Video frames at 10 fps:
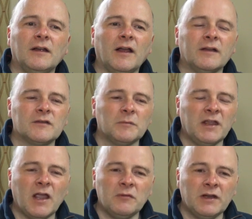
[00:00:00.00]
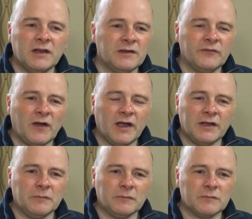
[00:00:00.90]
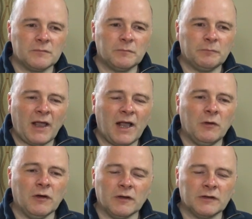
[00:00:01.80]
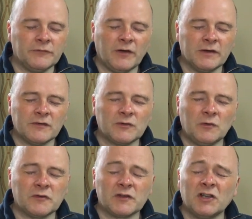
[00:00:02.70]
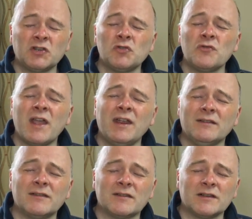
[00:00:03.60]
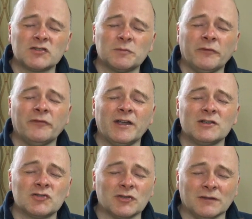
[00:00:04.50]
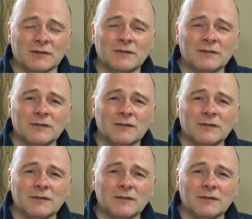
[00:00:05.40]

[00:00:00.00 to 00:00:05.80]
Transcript: And to me, only a divine power, a divine source can create such perfection.